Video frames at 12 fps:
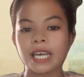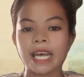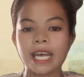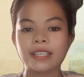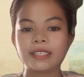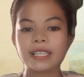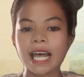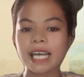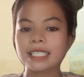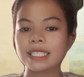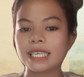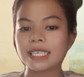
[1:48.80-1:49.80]
And
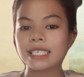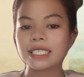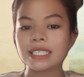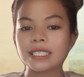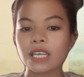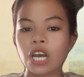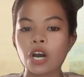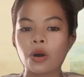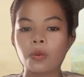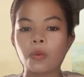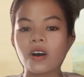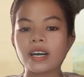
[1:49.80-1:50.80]
last is,
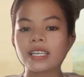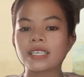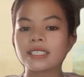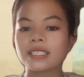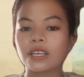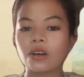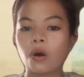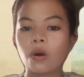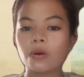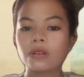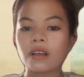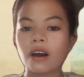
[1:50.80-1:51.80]
what is the
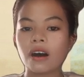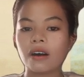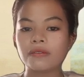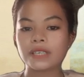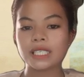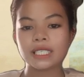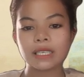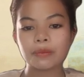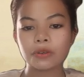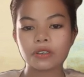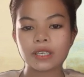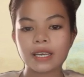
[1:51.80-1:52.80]
goal of
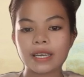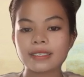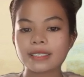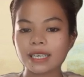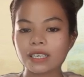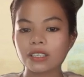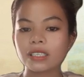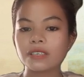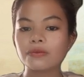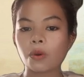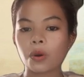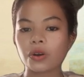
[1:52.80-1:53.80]

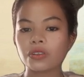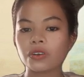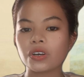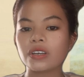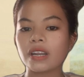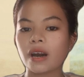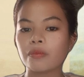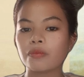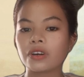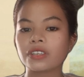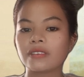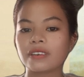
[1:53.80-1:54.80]
Executive Order
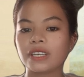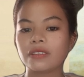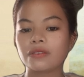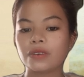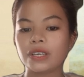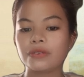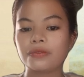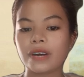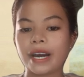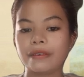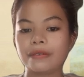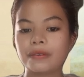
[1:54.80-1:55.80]
number
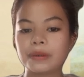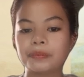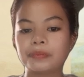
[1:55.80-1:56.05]
335?